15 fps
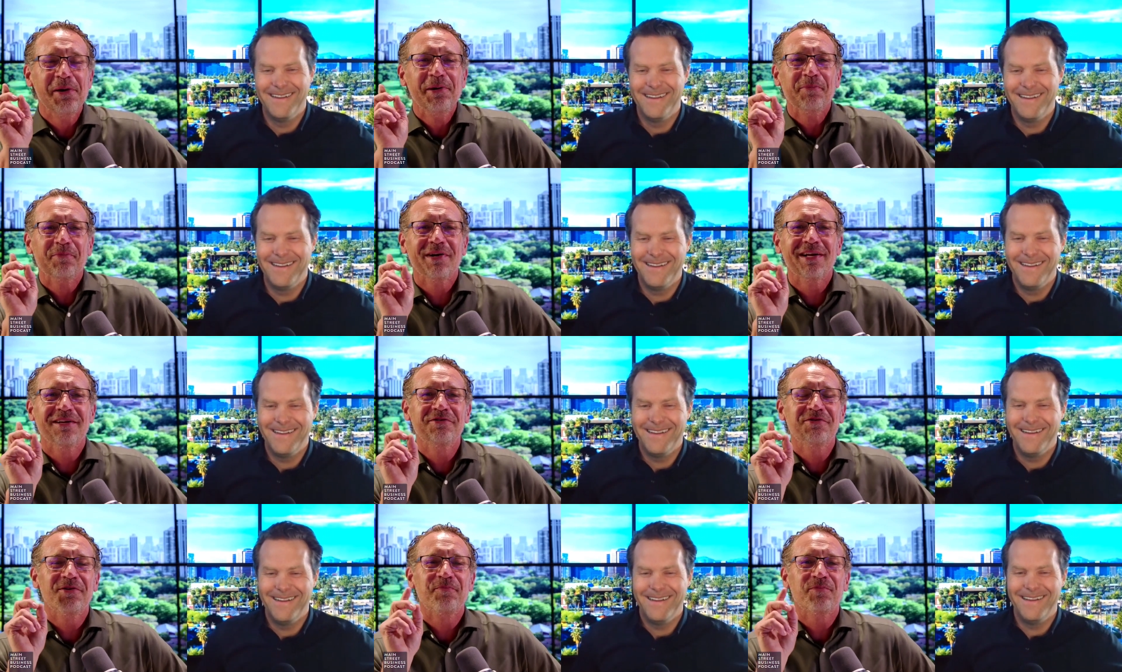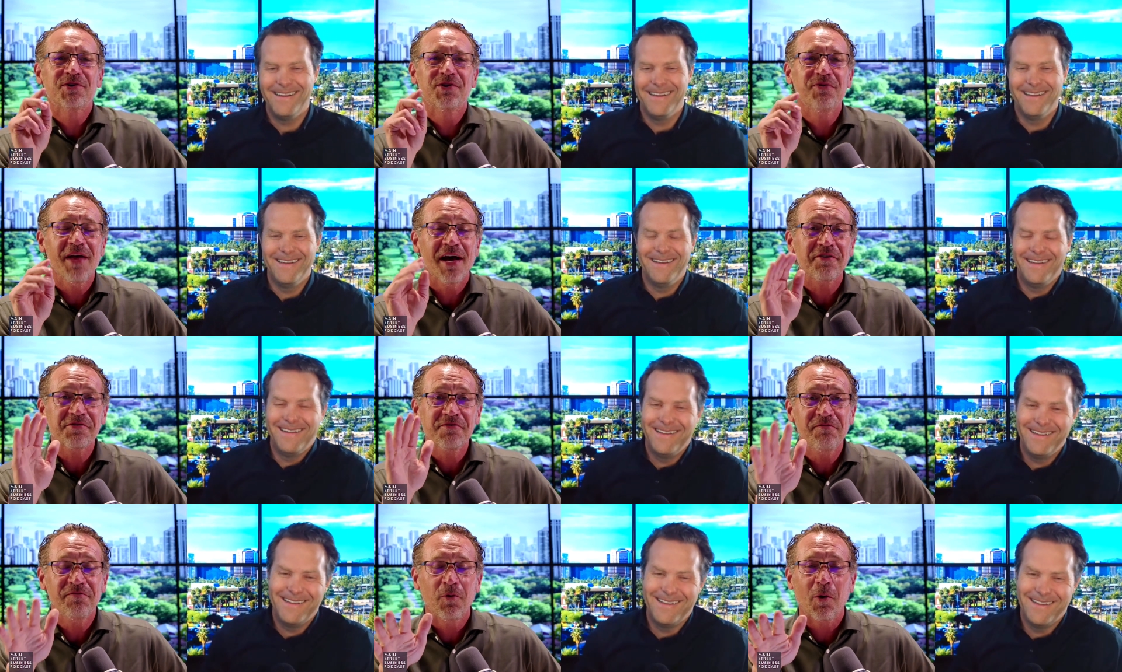Speaker 1: but in
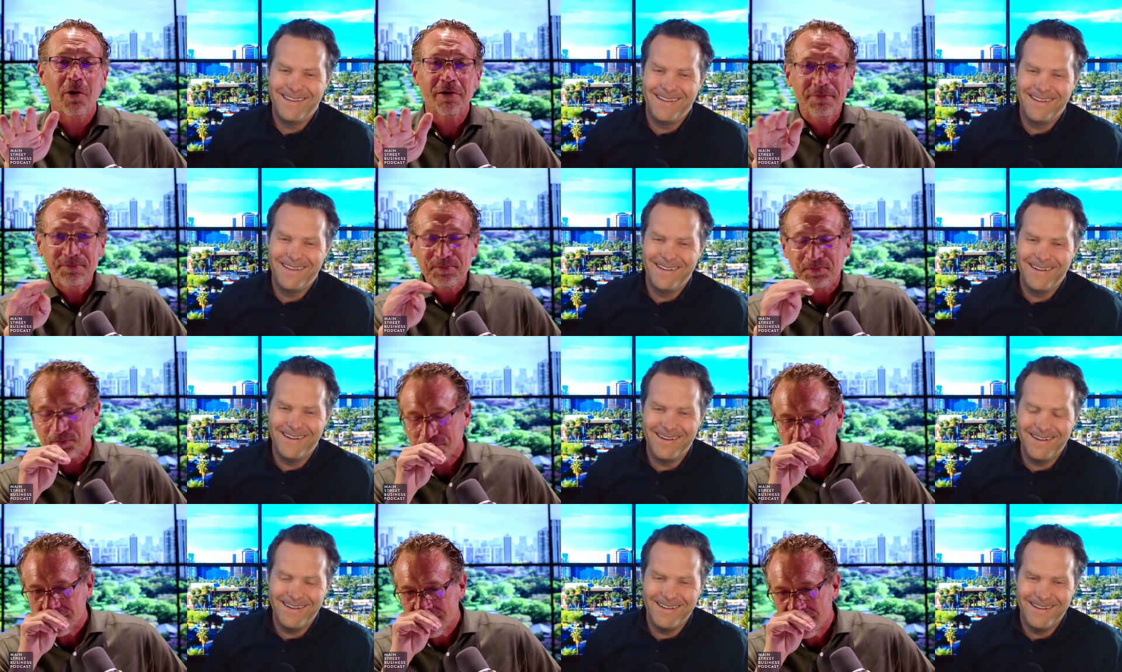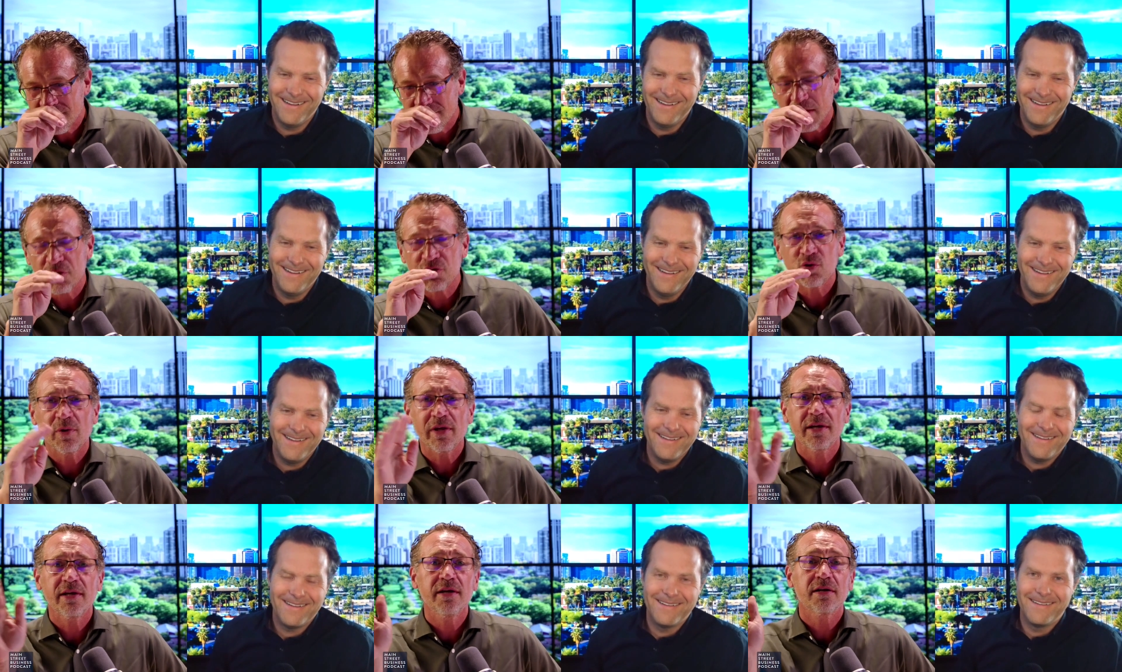2004,
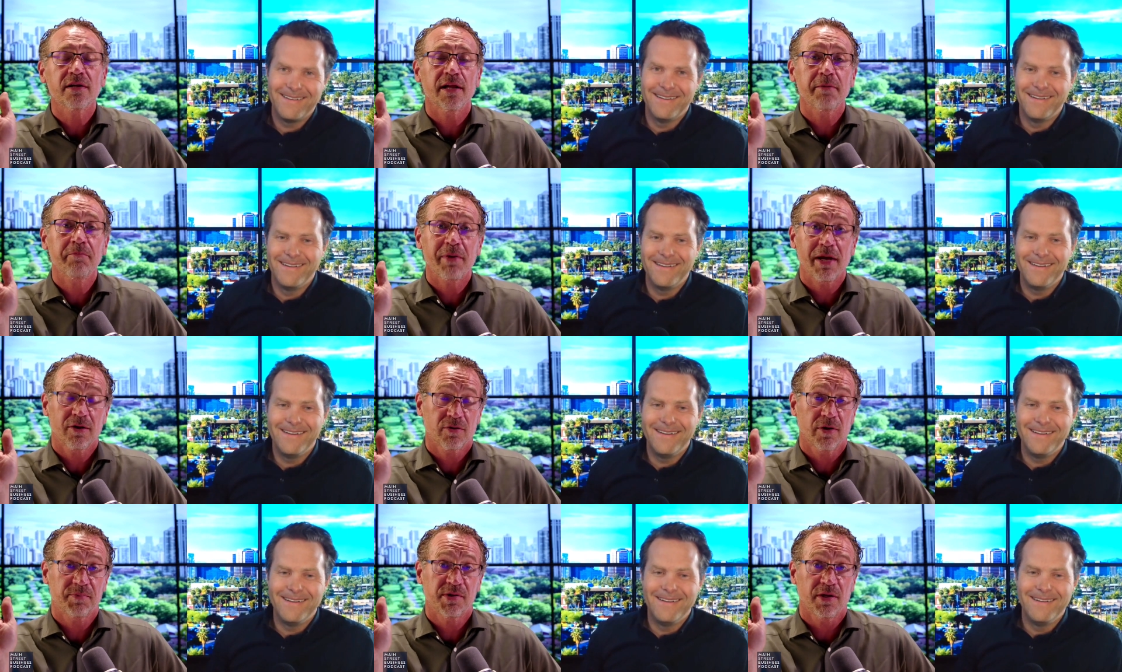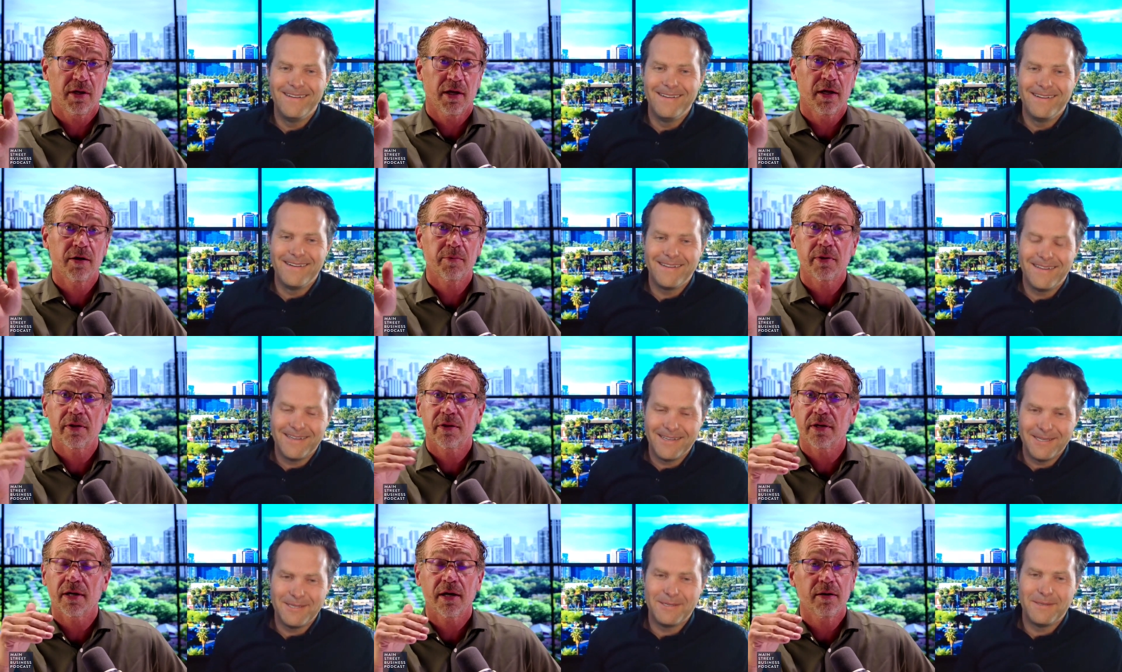Twinkie claimed bankruptcy, and everybody
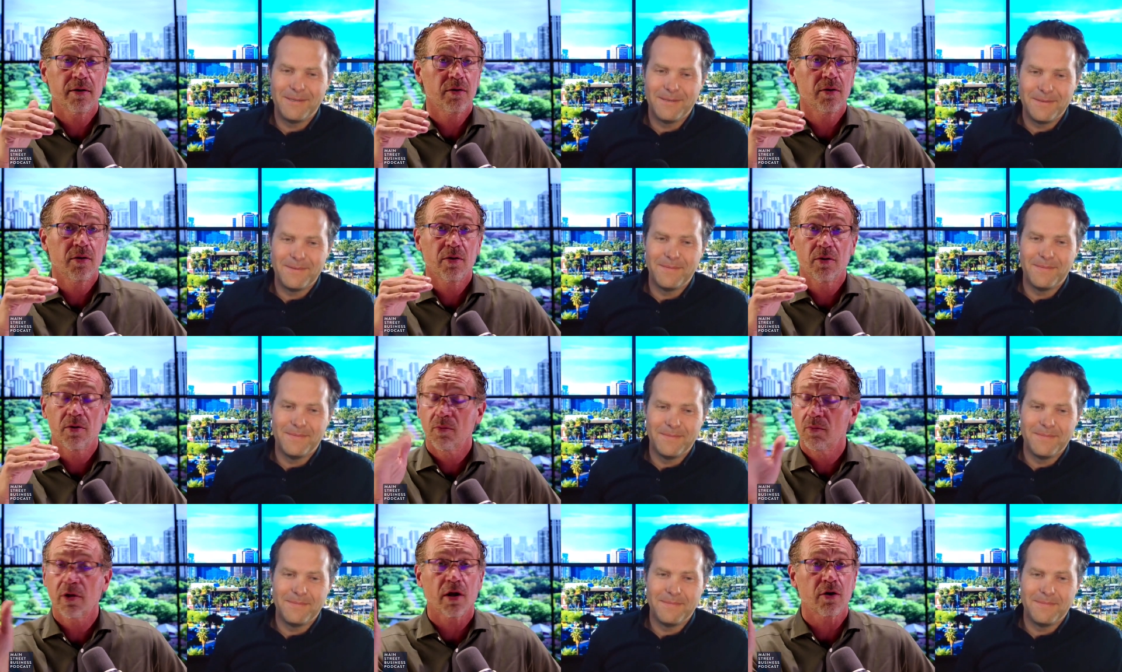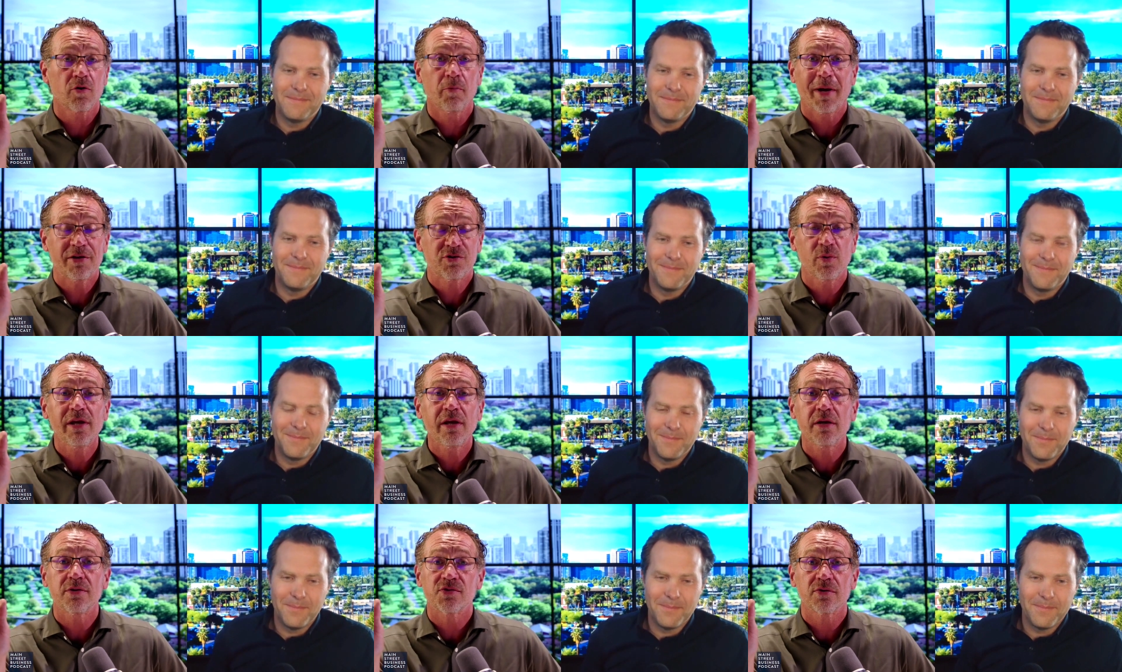thought, we got to go buy
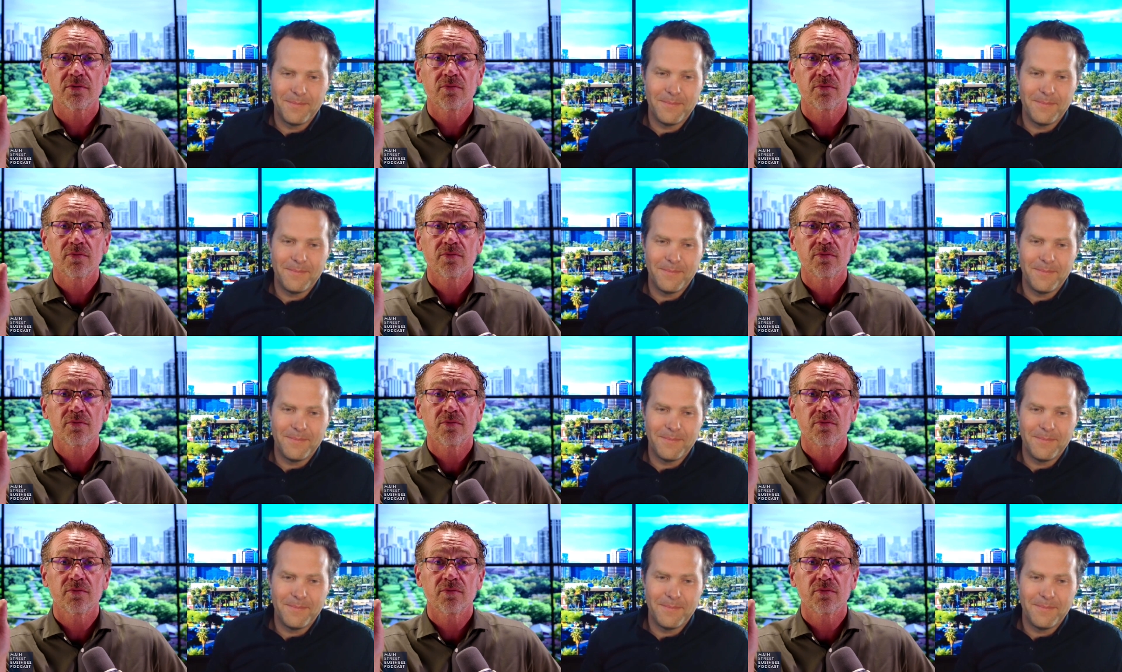Twinkies.